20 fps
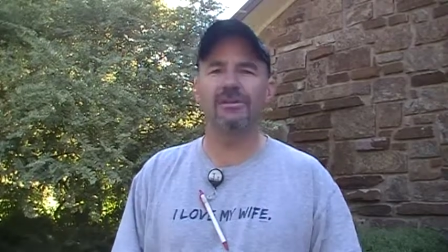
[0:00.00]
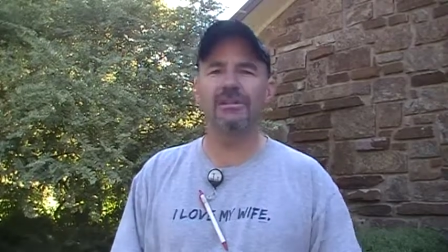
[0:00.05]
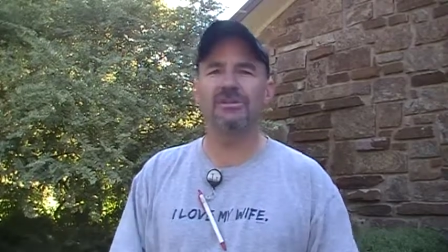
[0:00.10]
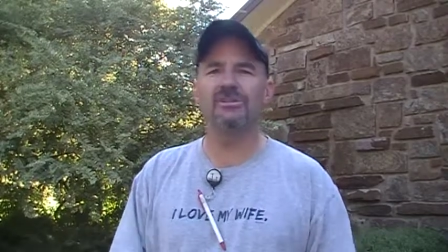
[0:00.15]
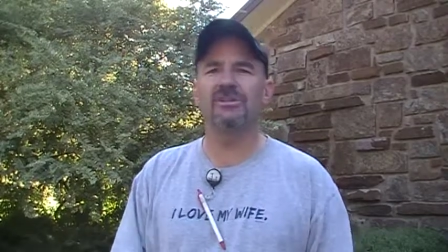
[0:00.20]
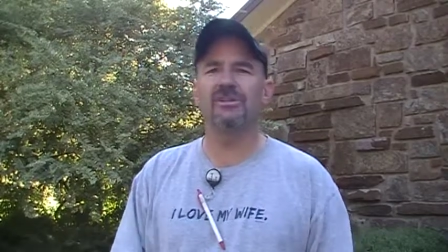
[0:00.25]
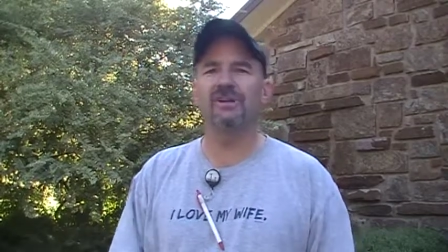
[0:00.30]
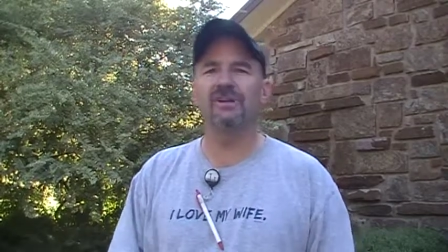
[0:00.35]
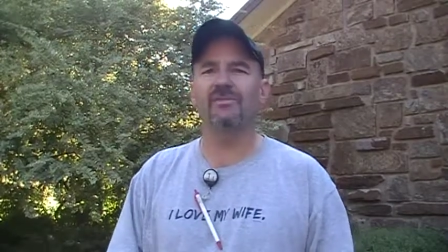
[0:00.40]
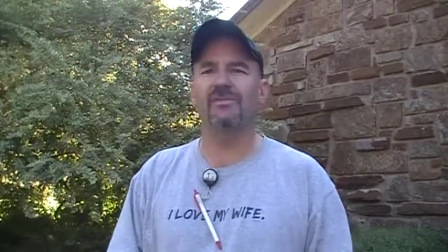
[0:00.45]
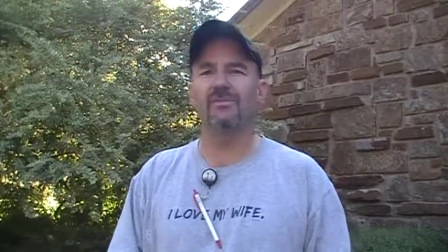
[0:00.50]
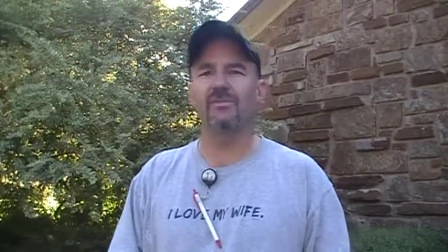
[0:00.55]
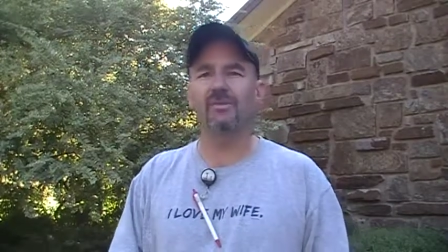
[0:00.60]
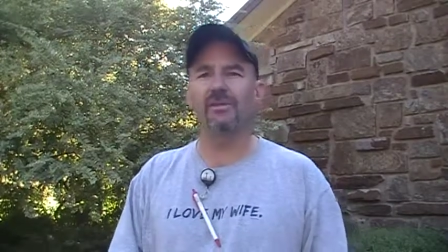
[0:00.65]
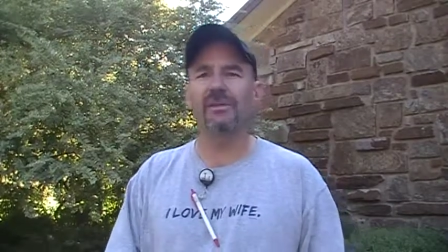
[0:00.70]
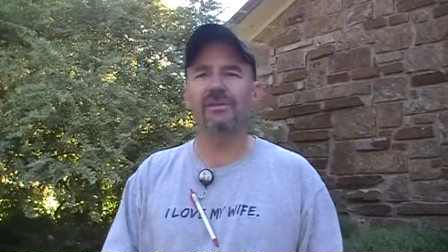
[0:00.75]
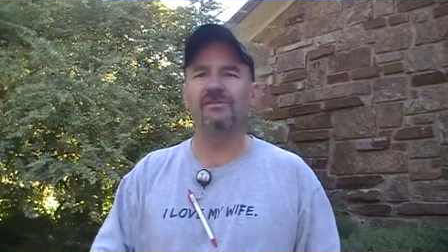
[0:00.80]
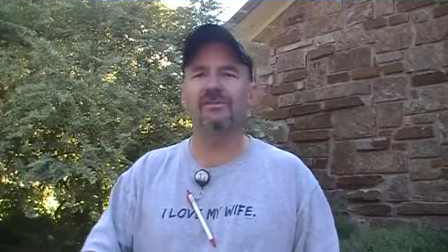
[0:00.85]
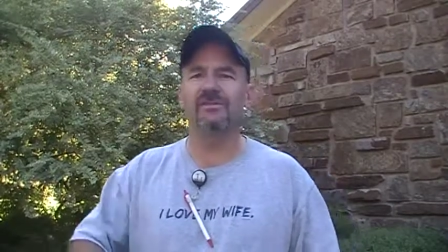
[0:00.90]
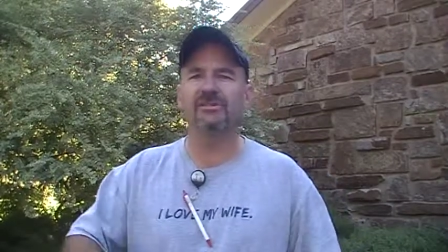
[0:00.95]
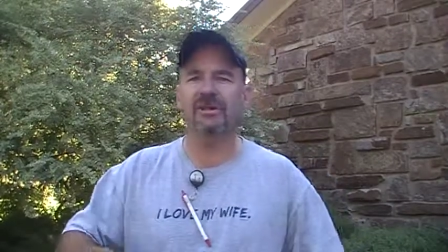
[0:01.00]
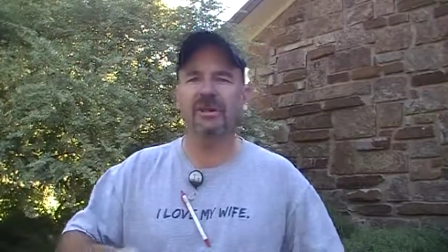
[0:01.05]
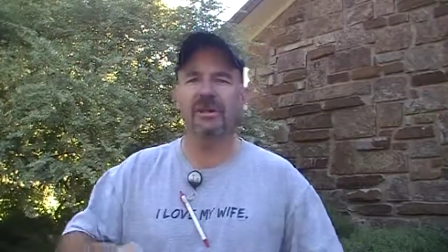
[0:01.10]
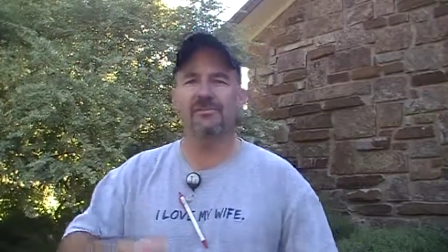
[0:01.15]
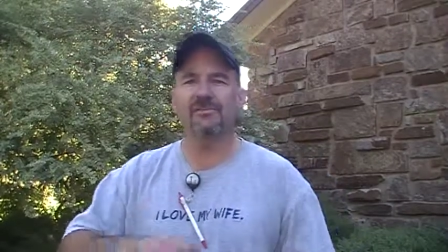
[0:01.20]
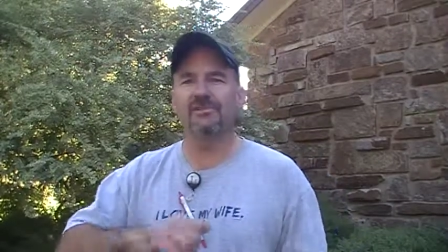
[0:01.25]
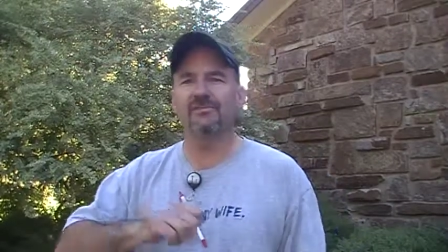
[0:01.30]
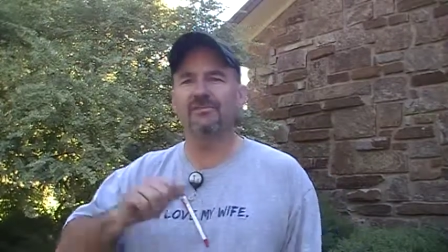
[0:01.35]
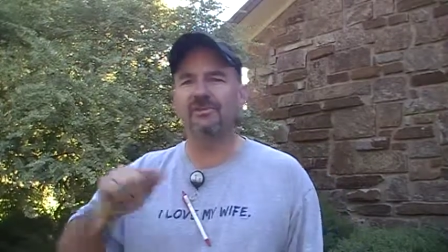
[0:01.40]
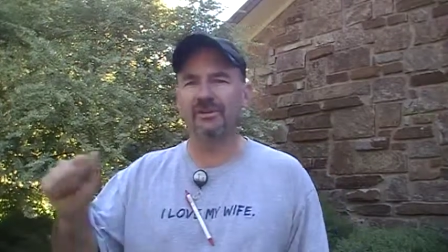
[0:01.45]
Each and every one, every
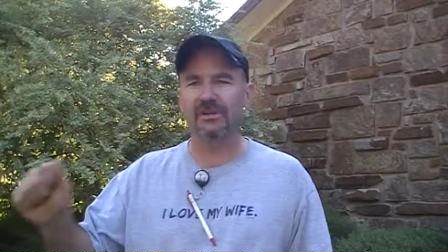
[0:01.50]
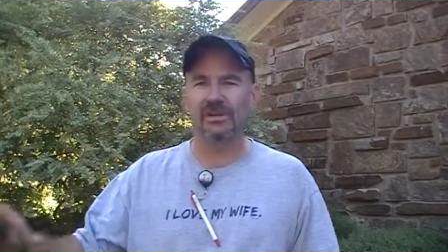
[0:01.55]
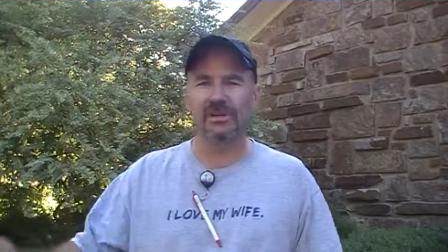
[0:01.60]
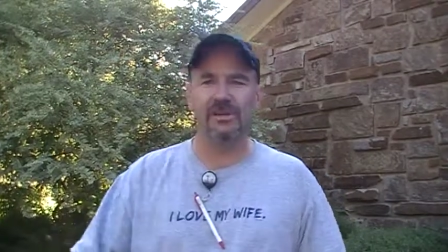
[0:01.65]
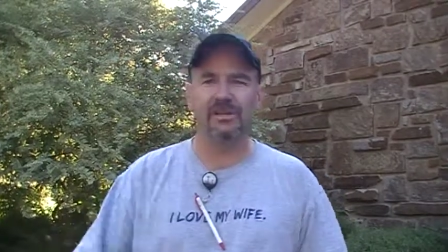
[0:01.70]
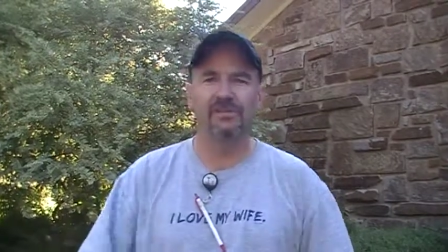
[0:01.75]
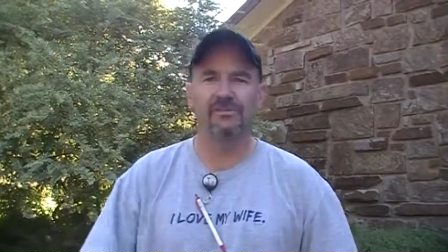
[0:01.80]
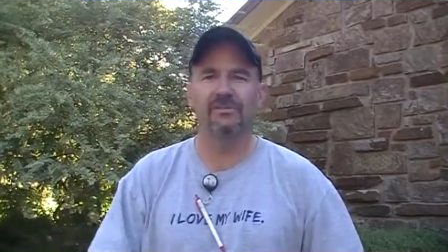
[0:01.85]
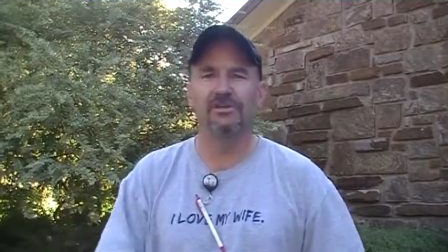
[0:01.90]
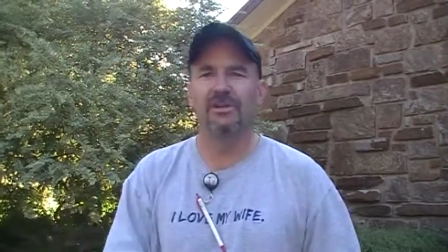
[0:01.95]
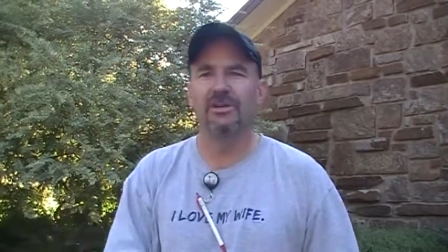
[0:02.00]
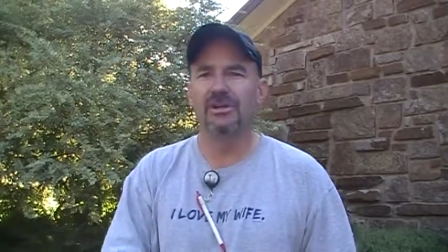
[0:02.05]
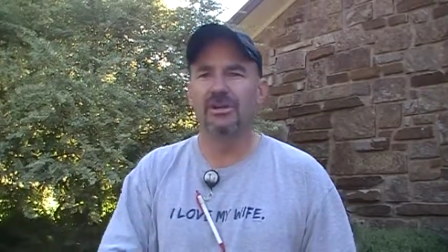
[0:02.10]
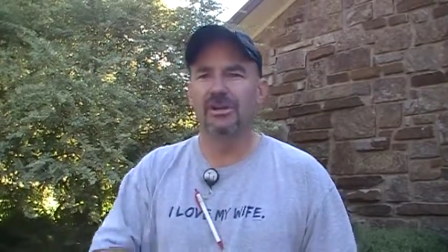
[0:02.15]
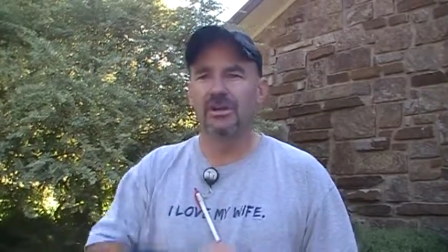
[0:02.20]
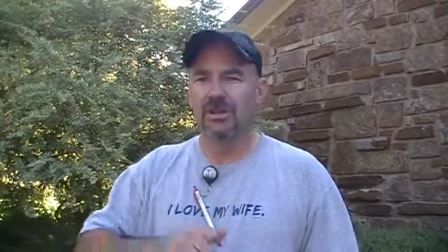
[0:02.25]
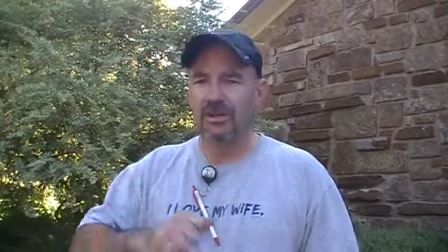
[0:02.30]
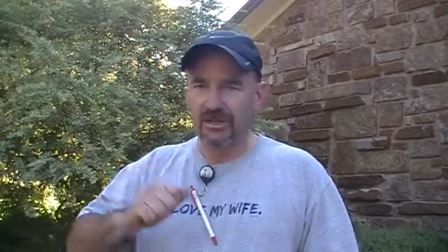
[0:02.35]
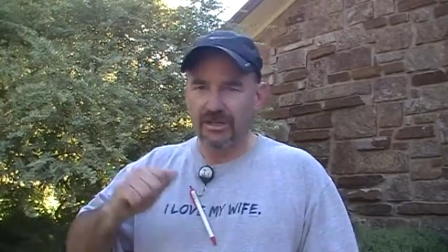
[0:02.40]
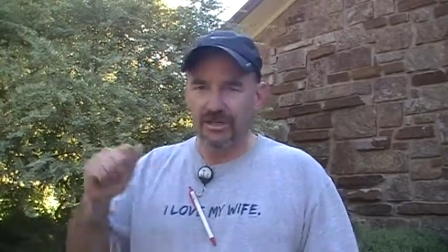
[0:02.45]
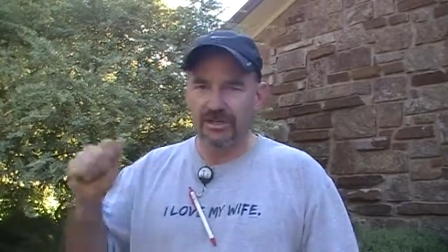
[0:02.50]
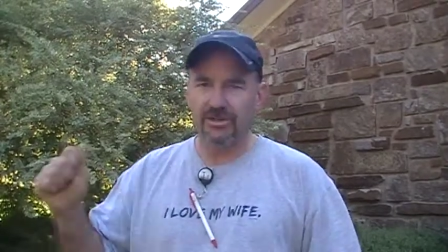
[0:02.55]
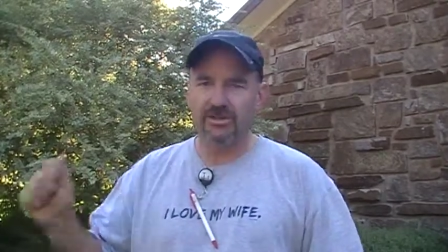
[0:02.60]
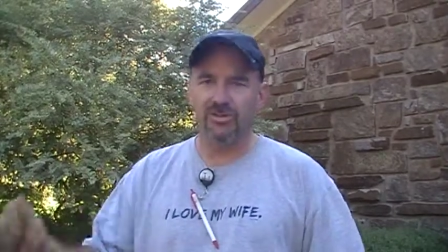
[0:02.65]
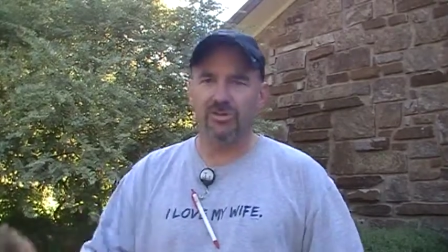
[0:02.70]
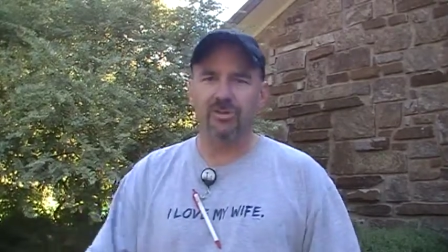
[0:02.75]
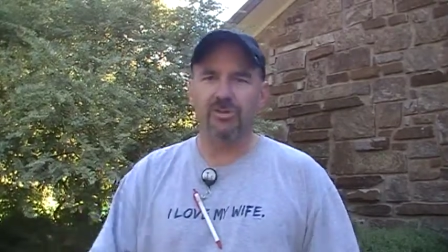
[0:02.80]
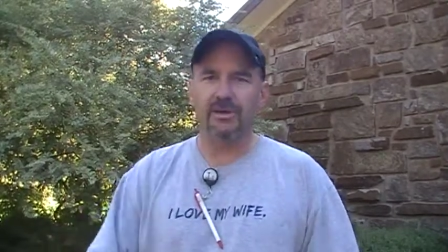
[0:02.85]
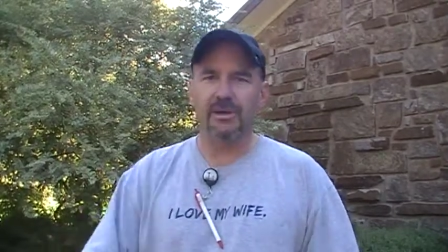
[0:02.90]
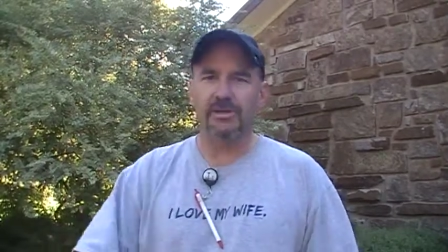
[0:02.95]
time you forgive, you're
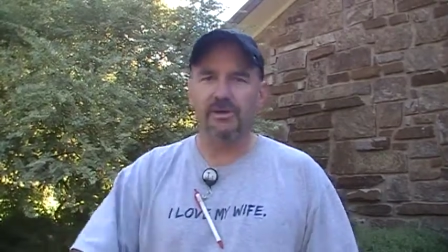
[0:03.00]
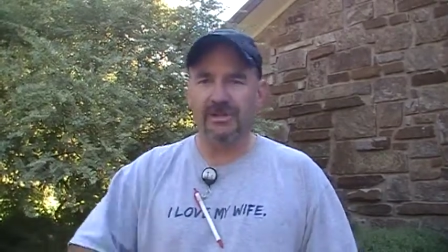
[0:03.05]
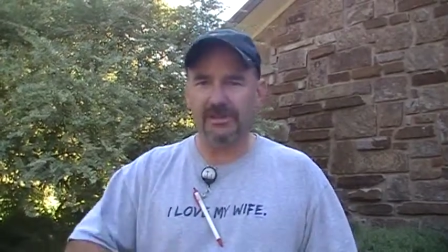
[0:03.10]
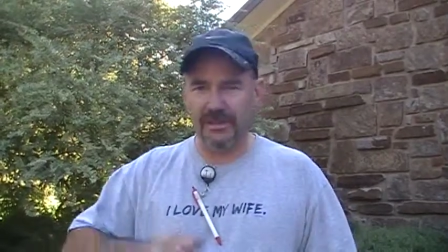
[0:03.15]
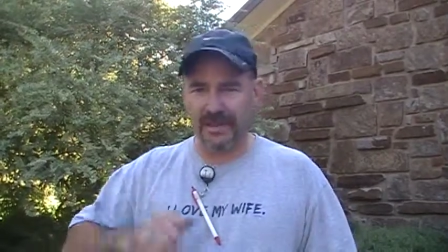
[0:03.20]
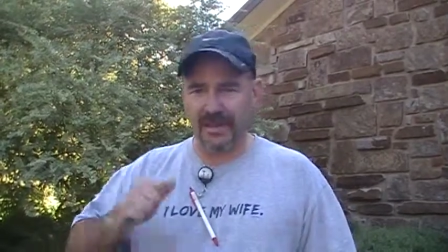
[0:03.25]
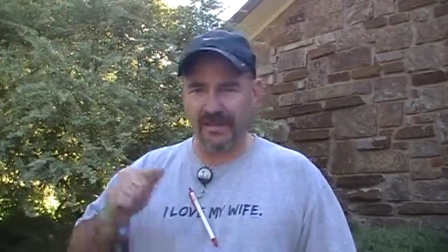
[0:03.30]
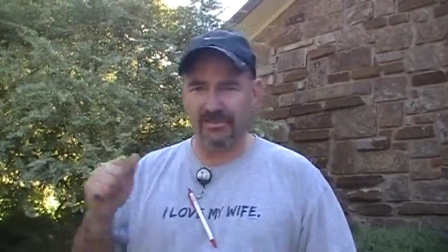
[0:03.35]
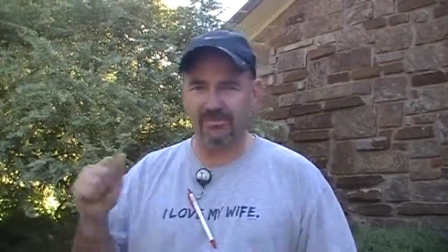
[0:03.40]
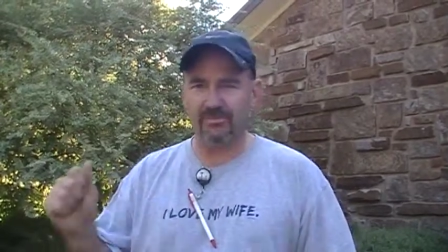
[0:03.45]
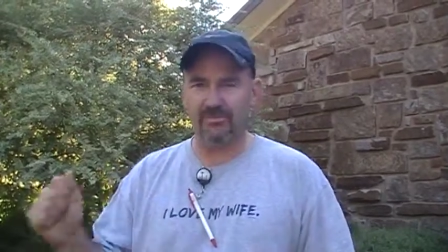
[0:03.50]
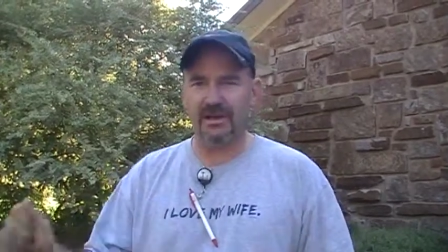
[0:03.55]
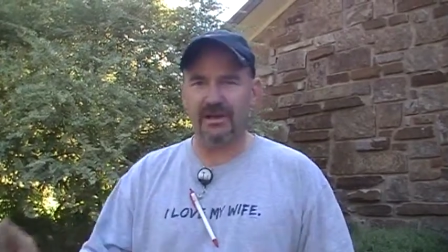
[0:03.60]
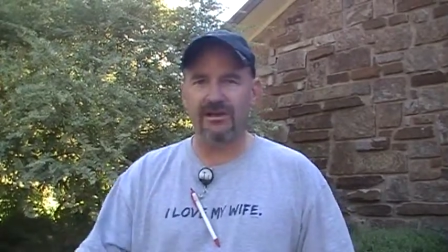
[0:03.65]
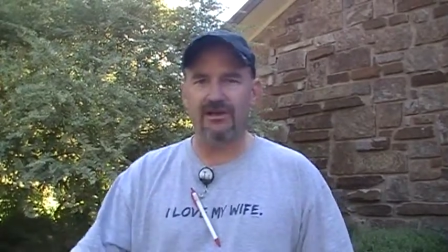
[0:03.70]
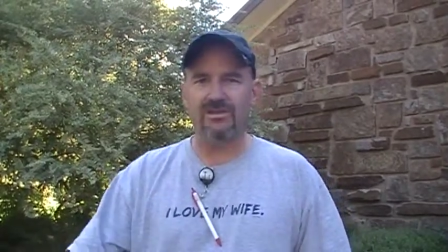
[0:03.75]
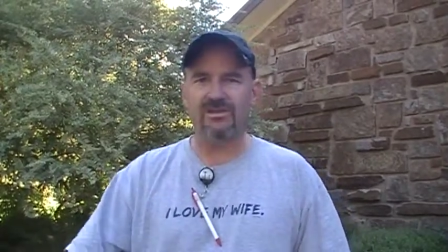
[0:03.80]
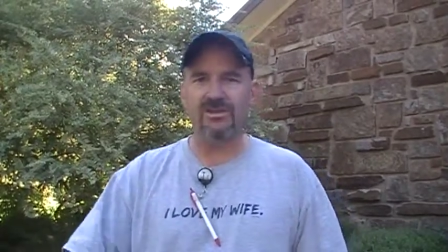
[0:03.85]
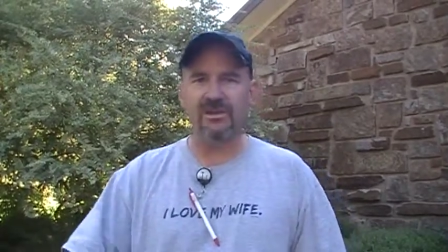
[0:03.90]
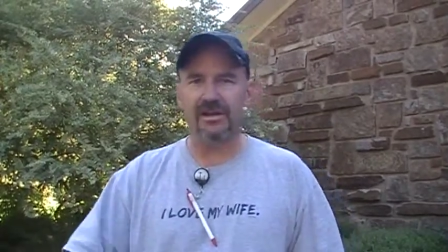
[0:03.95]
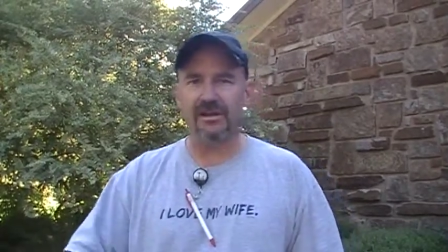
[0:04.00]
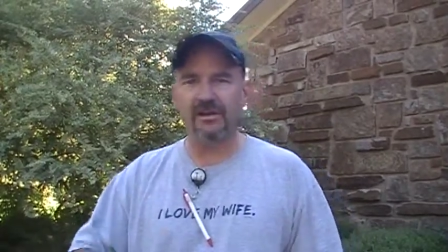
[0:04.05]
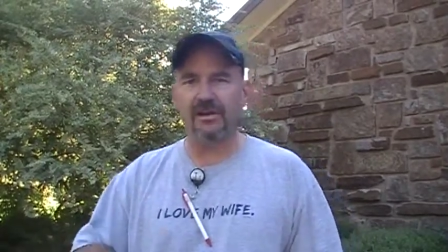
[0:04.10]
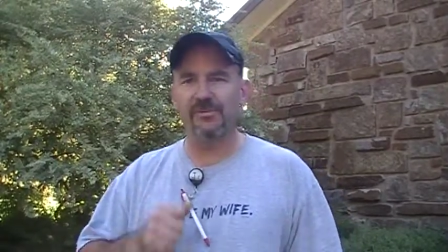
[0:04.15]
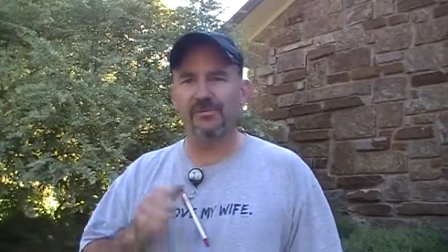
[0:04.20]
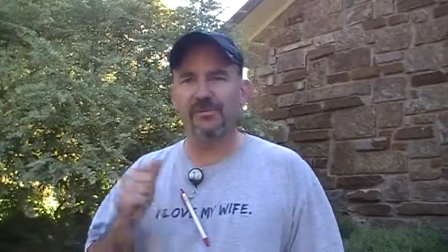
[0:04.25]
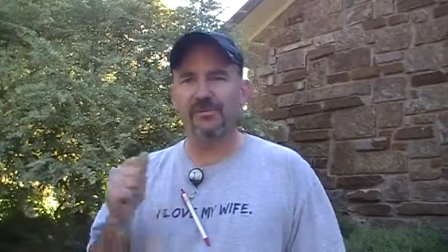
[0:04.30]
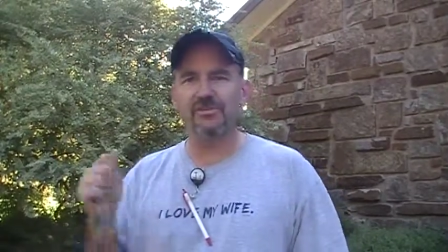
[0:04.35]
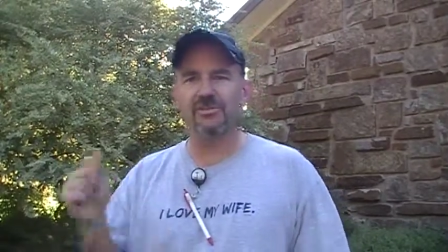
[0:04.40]
scrubbing that parasite off of your